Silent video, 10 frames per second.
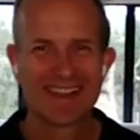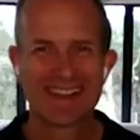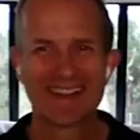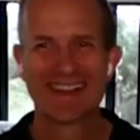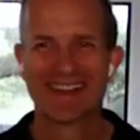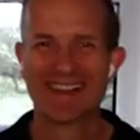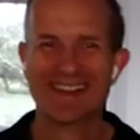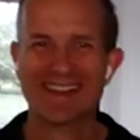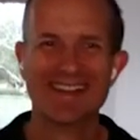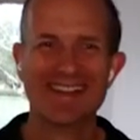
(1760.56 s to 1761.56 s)

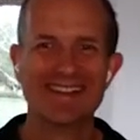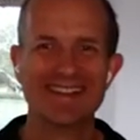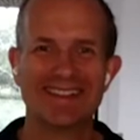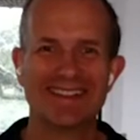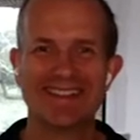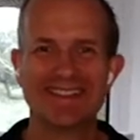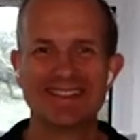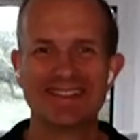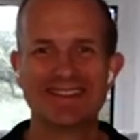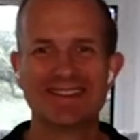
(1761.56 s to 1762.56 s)

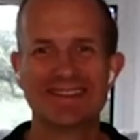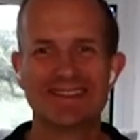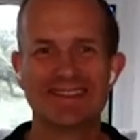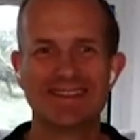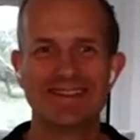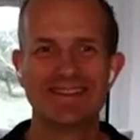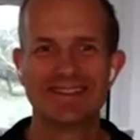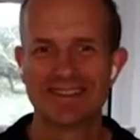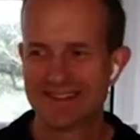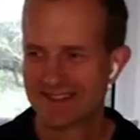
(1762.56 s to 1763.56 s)

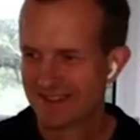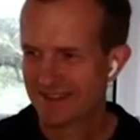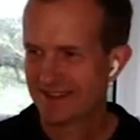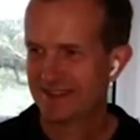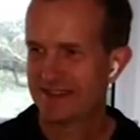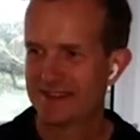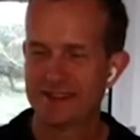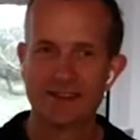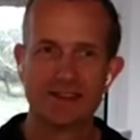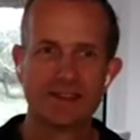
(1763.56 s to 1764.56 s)

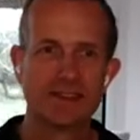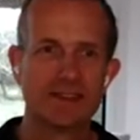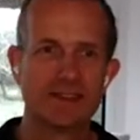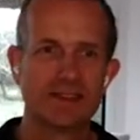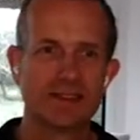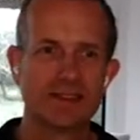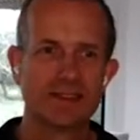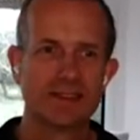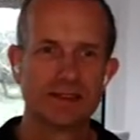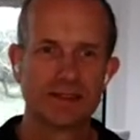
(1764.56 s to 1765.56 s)

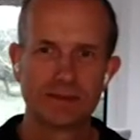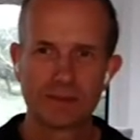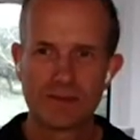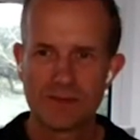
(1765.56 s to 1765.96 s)
[no speech]